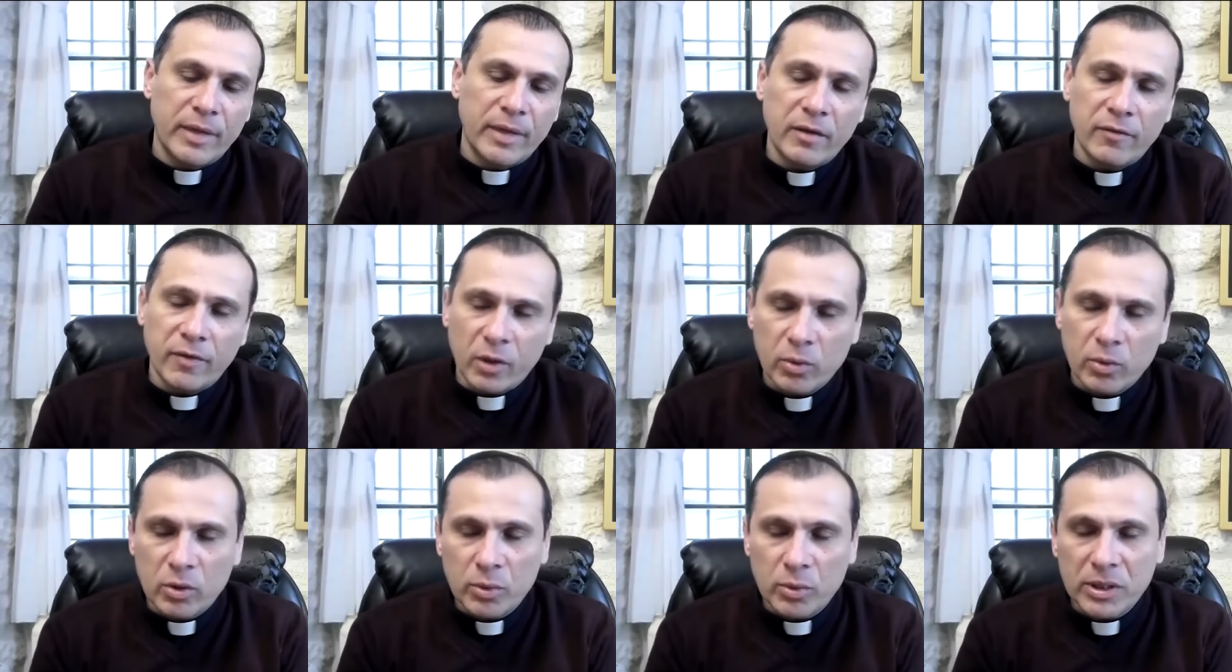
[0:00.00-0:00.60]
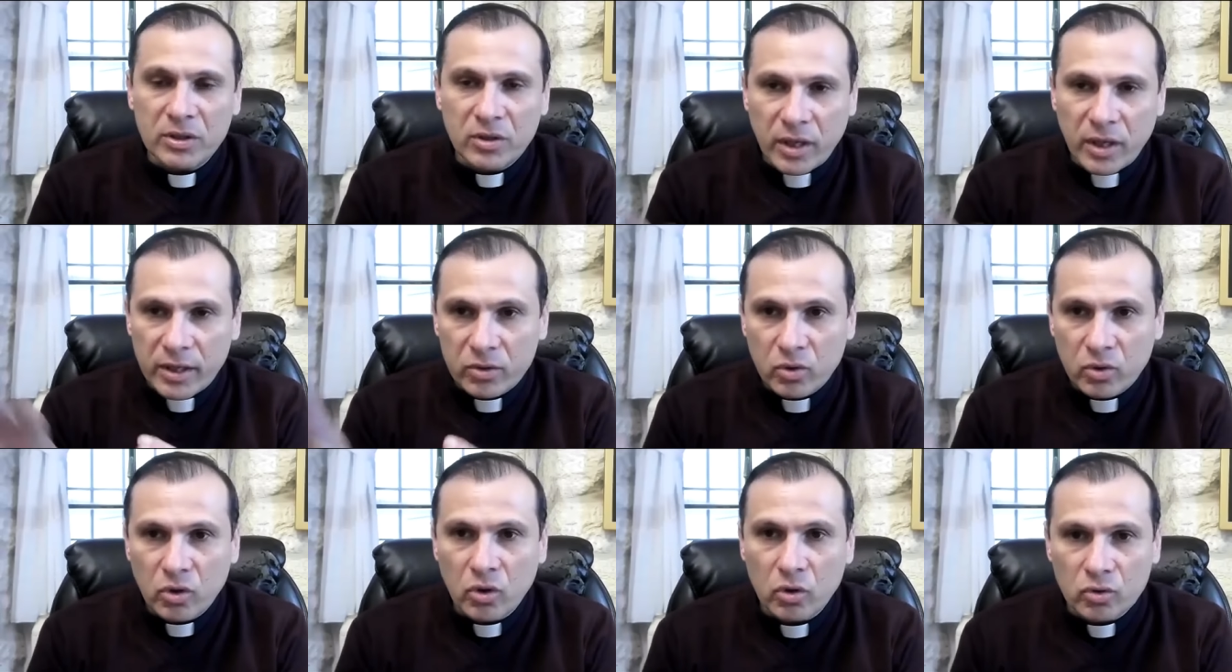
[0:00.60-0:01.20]
even when we
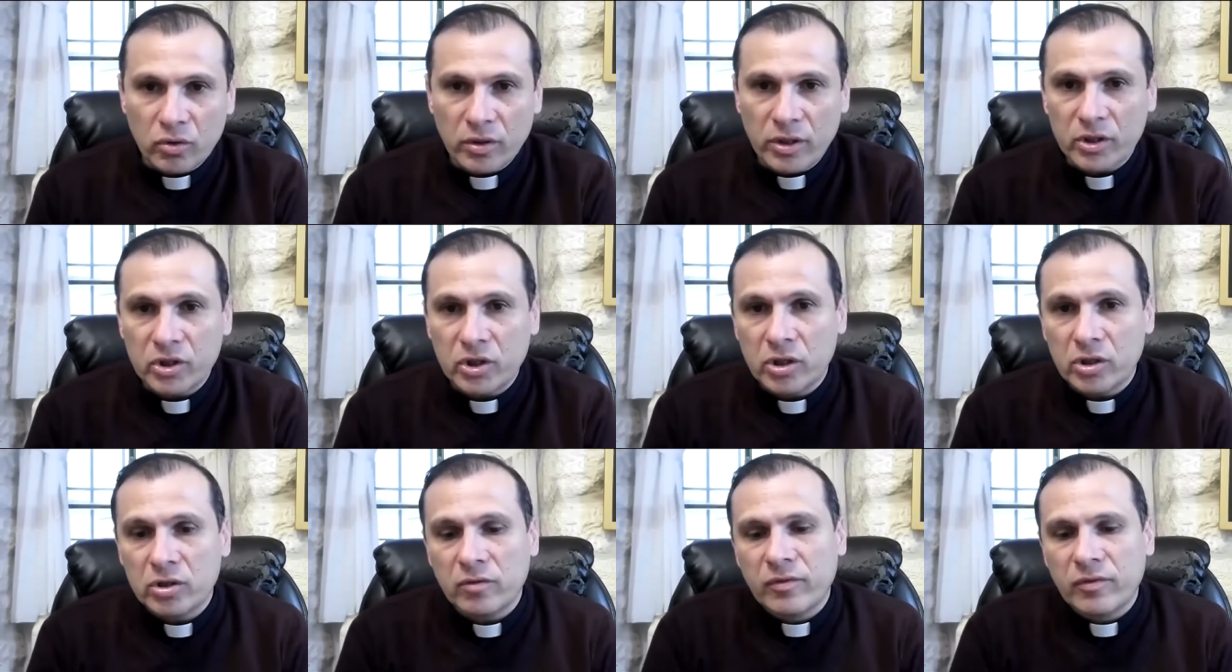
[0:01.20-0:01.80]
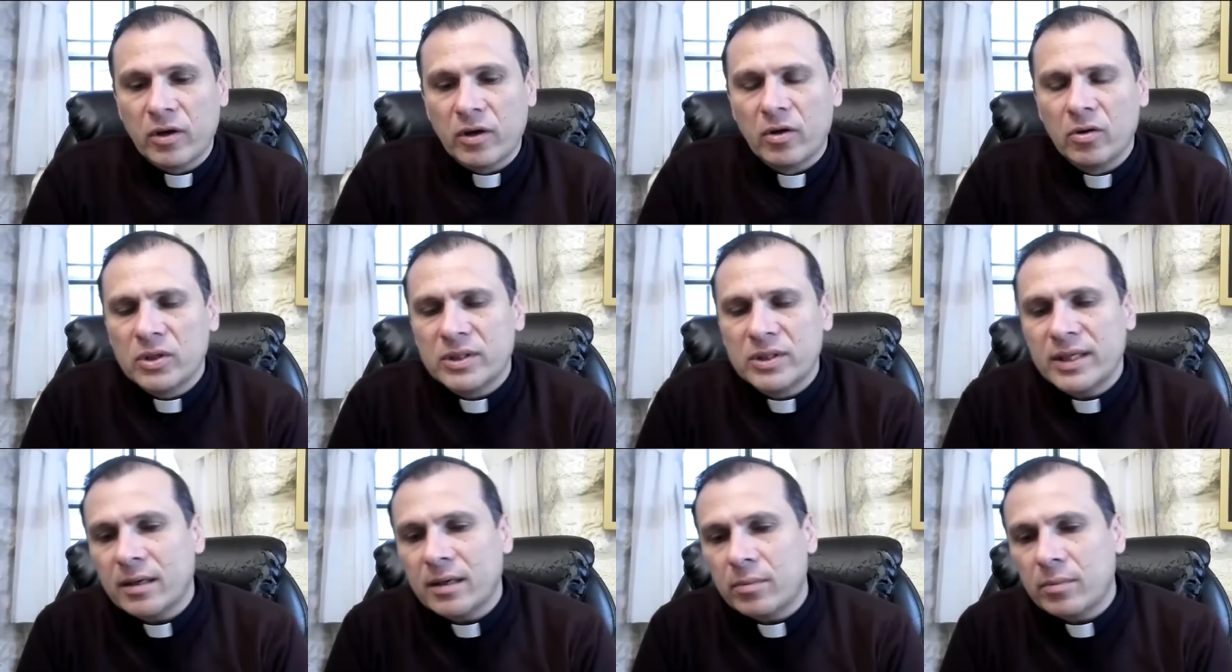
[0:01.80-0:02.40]
tried to go to the Church of the Holy
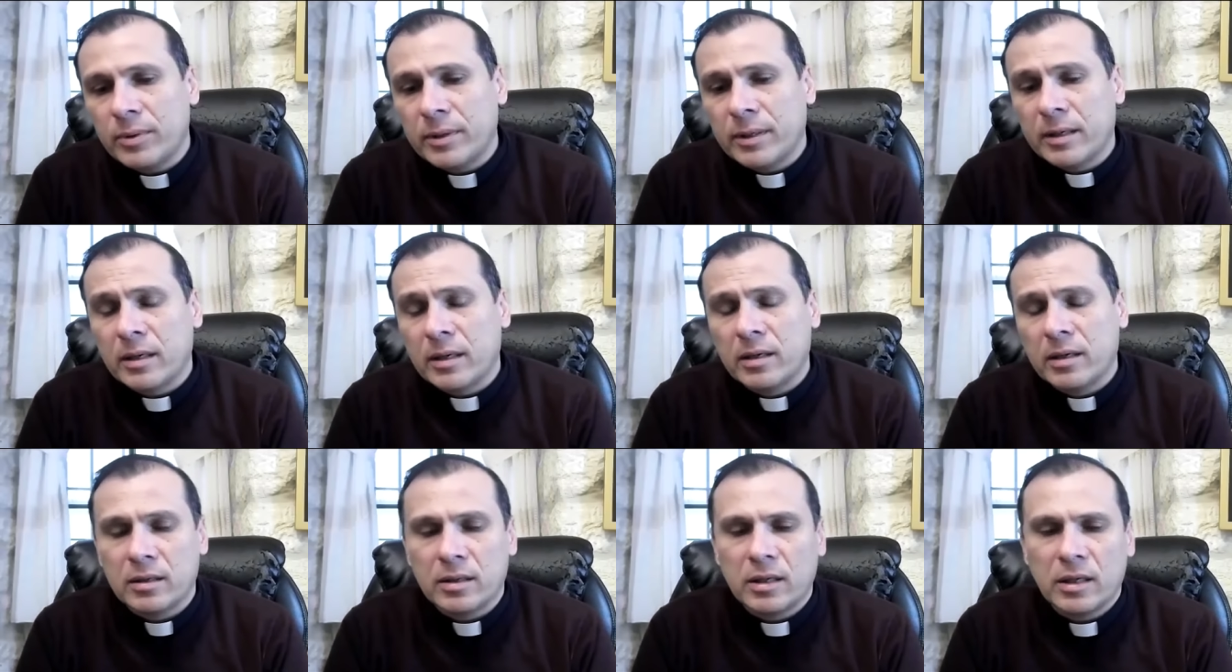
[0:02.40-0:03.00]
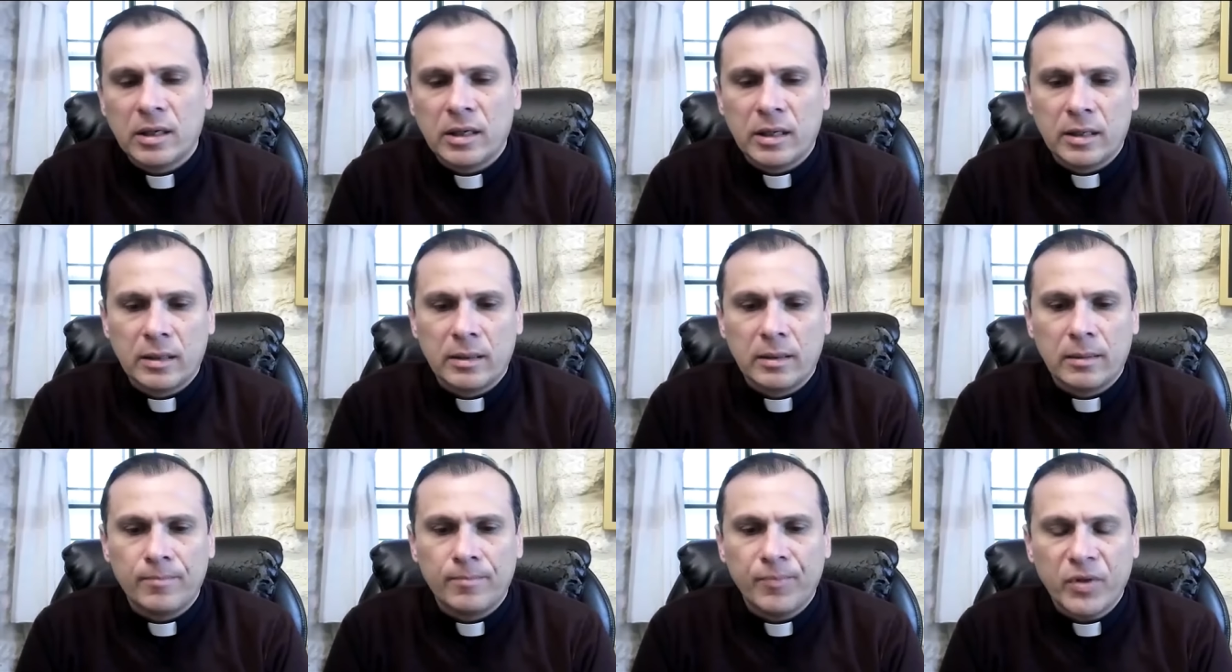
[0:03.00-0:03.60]
Sepulchre
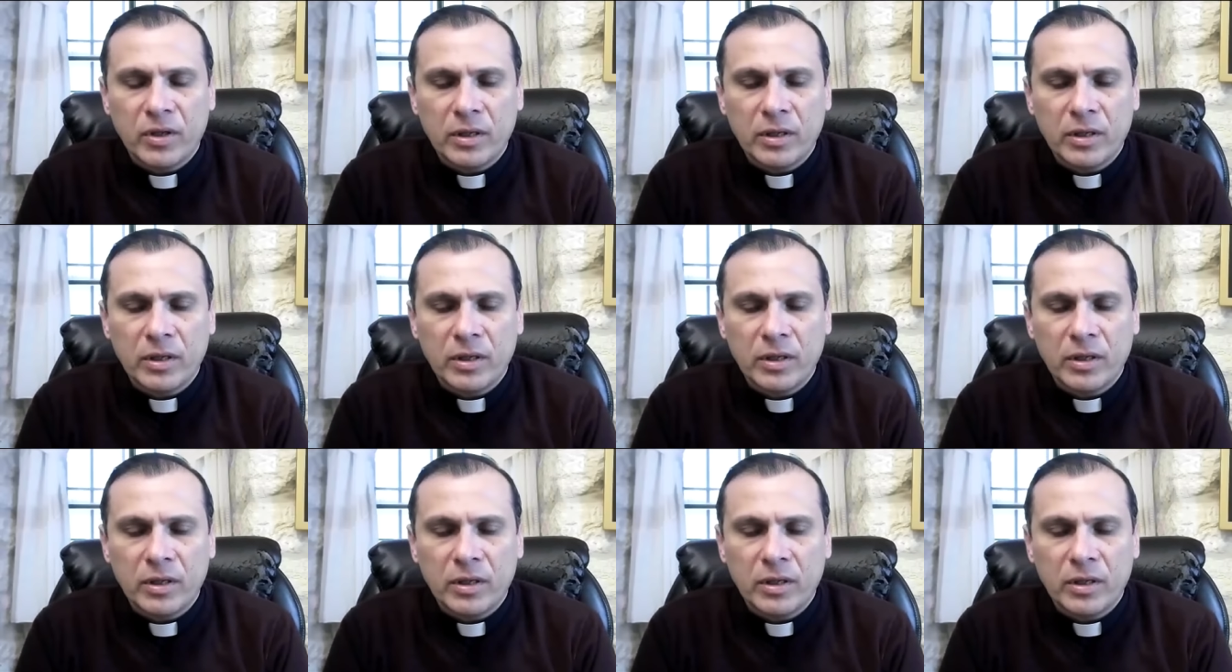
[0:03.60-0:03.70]
uh,